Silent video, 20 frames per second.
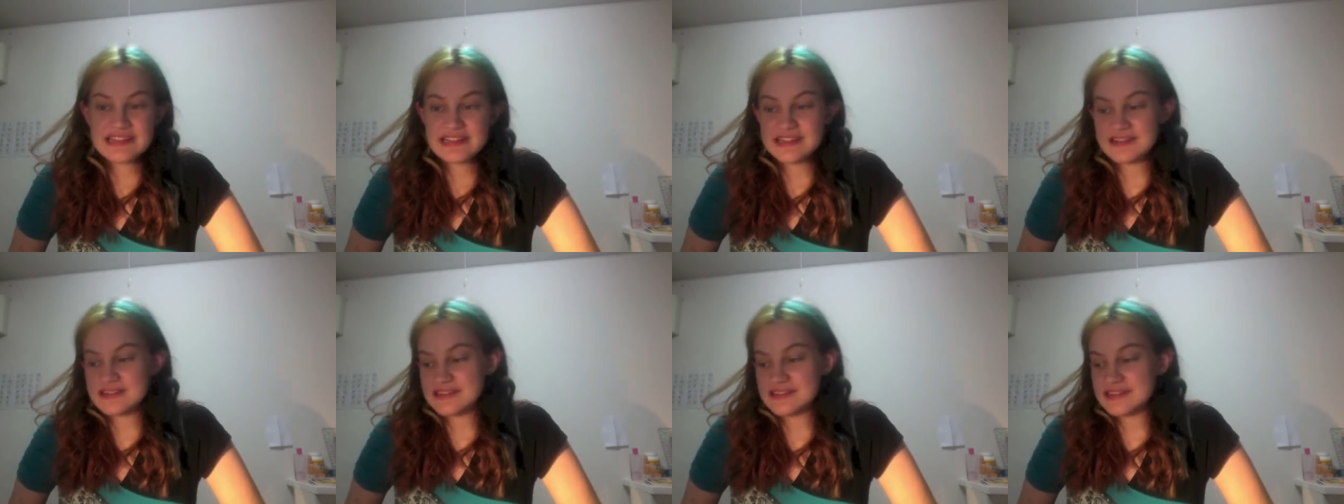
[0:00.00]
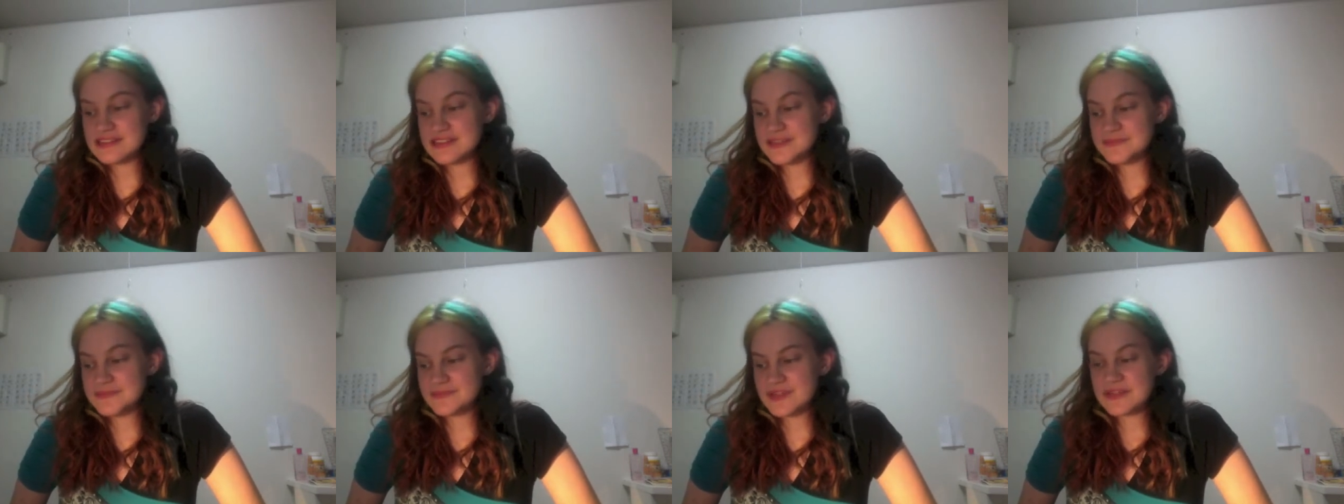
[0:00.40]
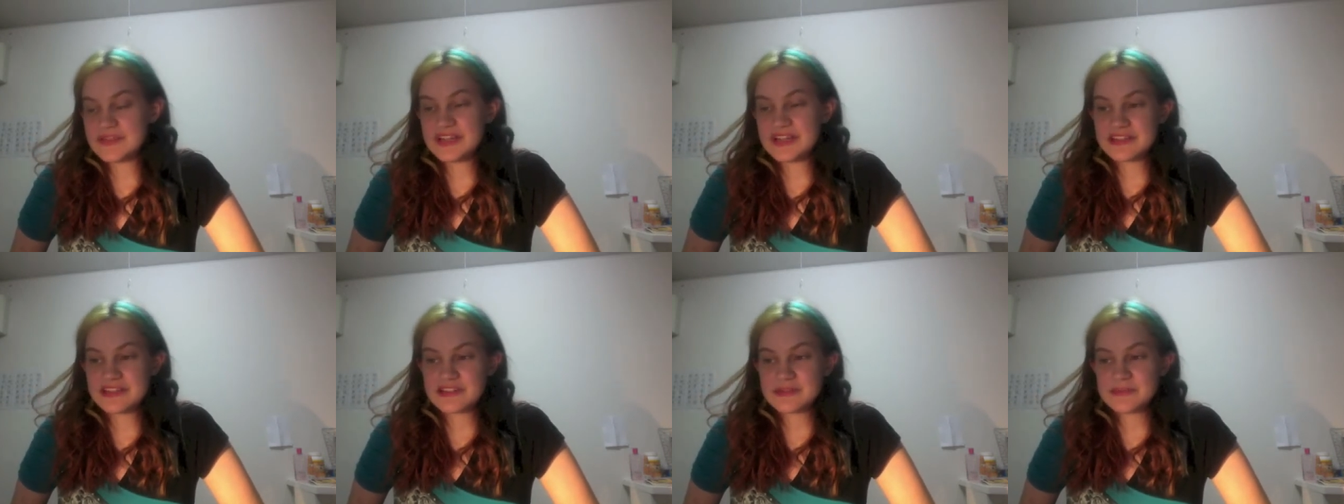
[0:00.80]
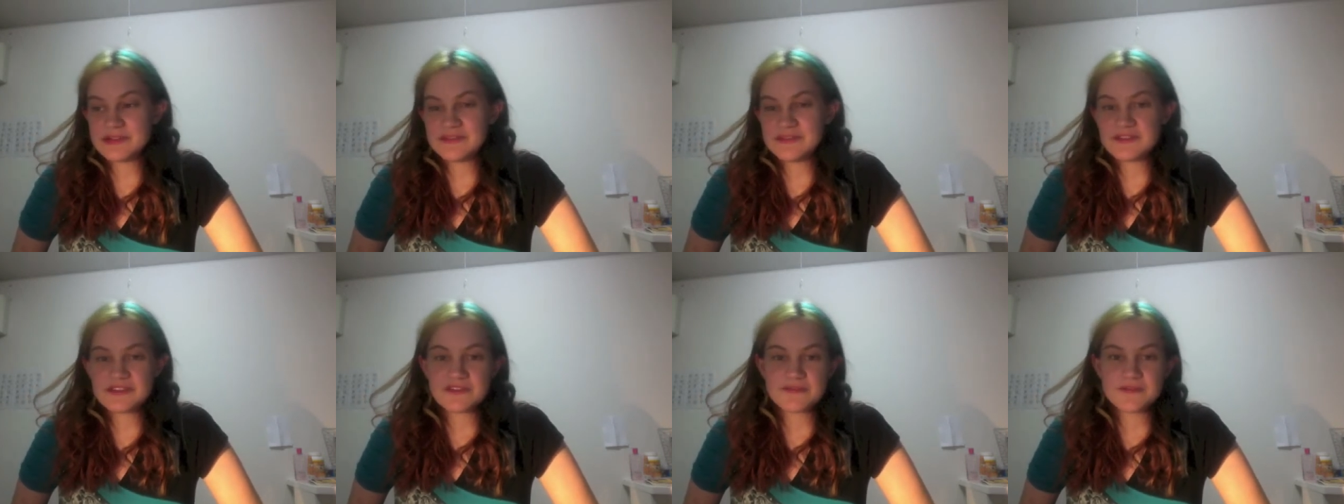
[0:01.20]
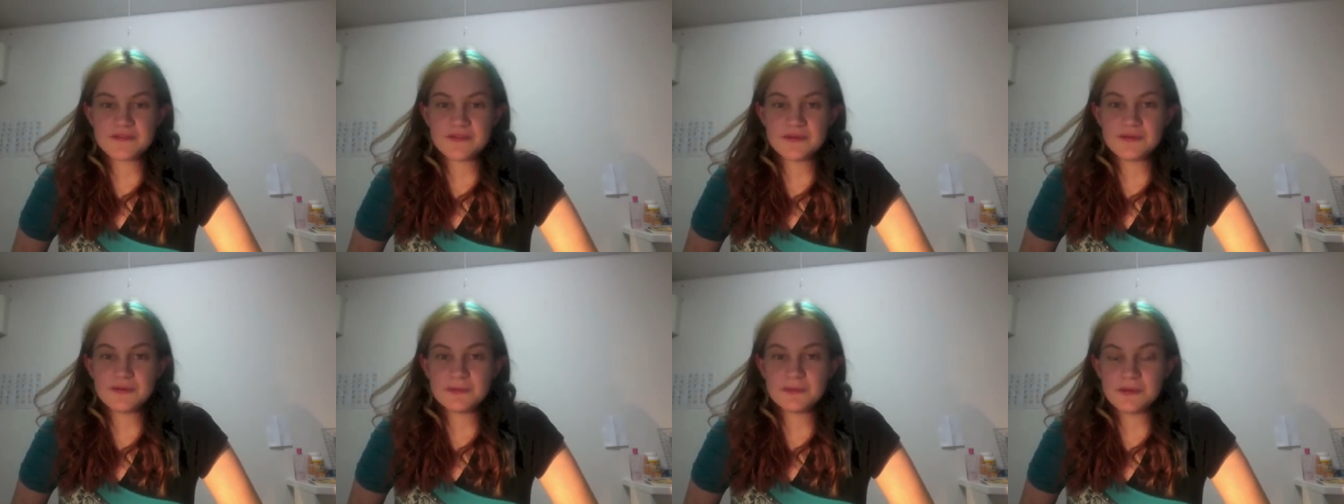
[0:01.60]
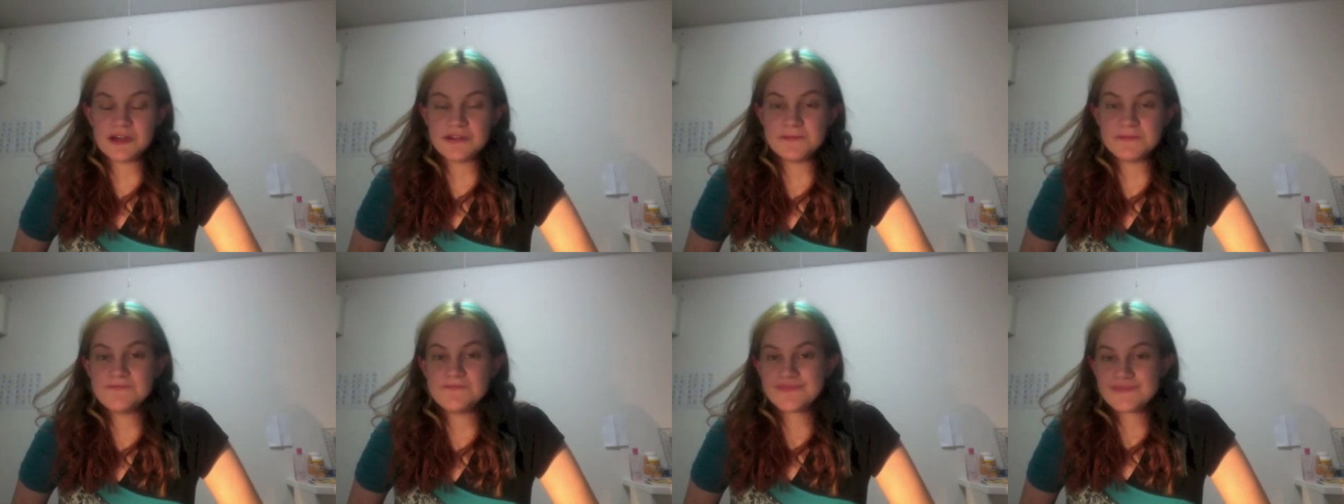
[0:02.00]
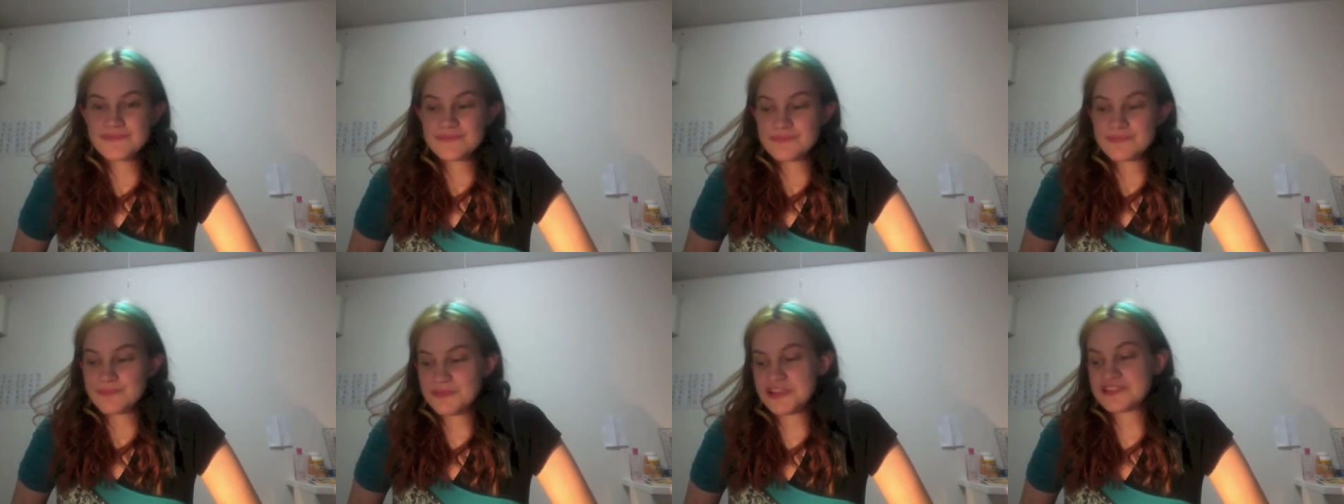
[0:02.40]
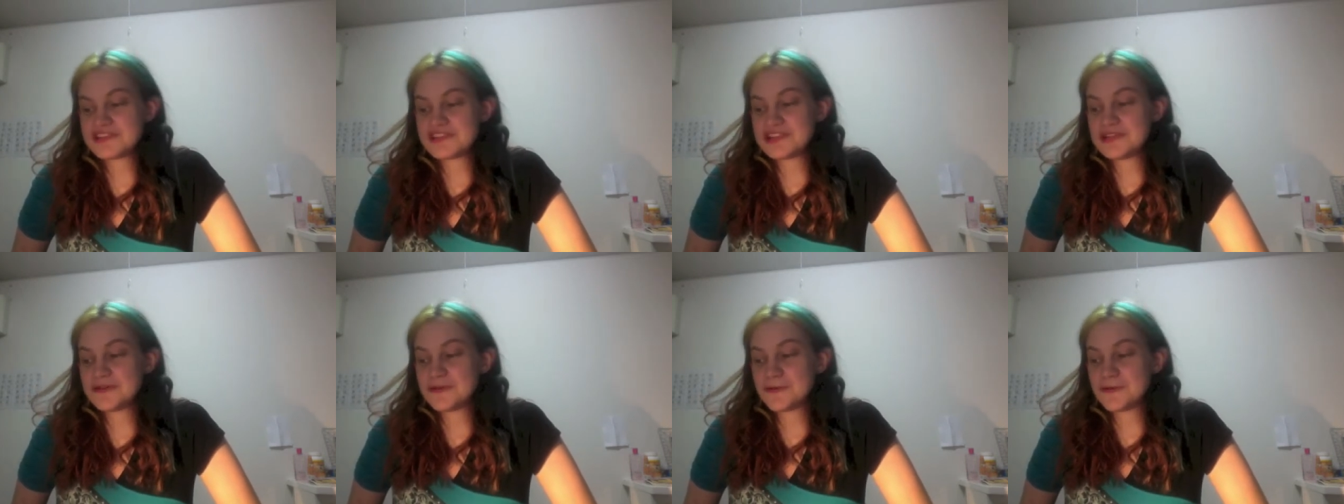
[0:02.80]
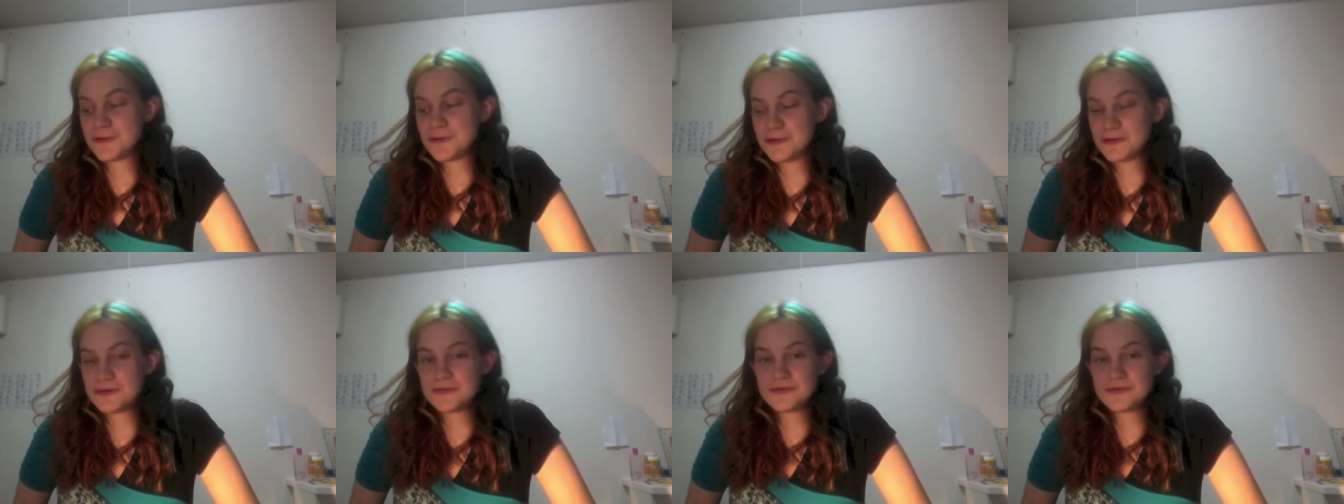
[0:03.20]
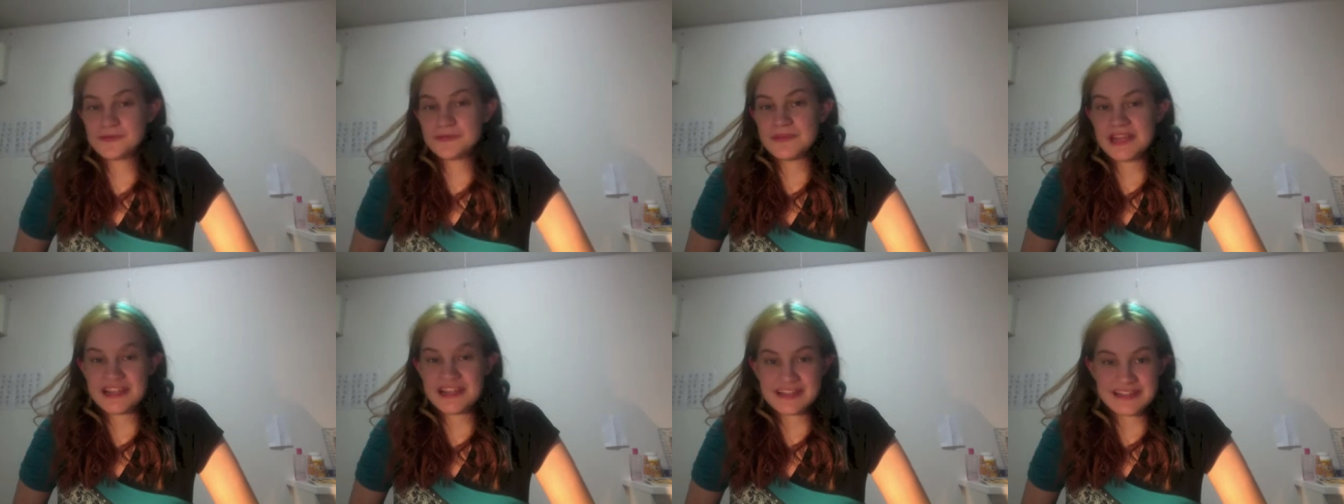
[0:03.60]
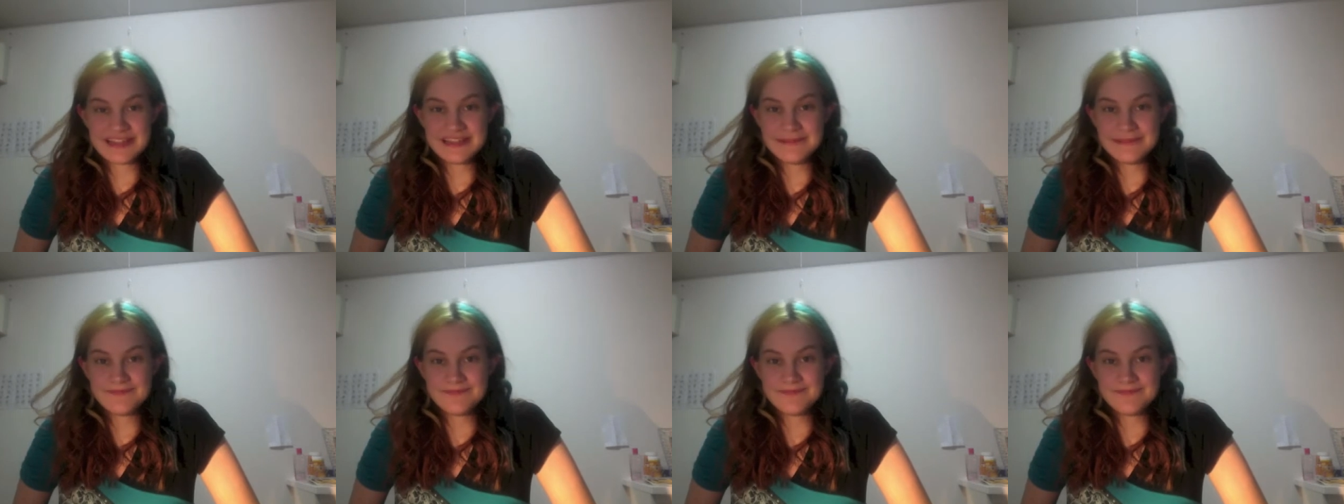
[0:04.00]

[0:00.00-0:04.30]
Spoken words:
I've had a little bit of other food, but basically okonomiyaki,